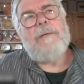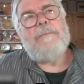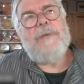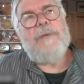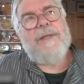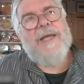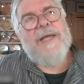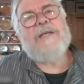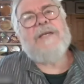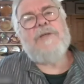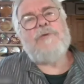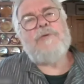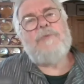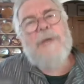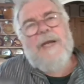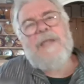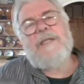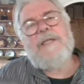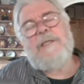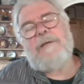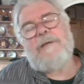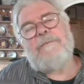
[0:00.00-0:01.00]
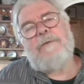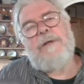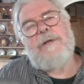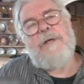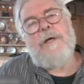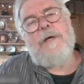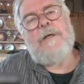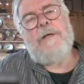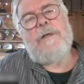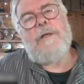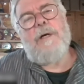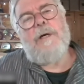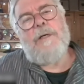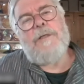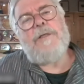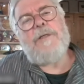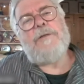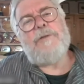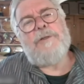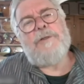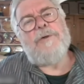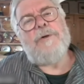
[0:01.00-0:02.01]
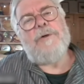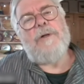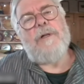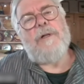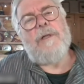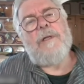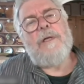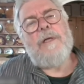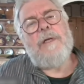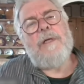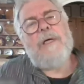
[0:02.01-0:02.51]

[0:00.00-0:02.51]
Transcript: But that's relatively unusual.